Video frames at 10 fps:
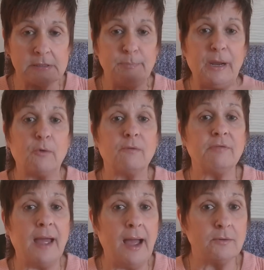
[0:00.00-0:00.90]
Speaker
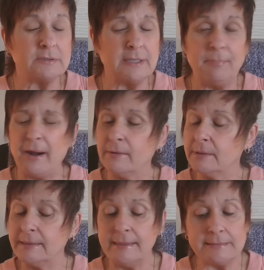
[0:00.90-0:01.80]
of the House.
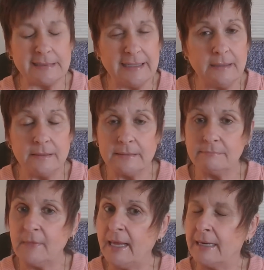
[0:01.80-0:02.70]
Apparently, it's legal.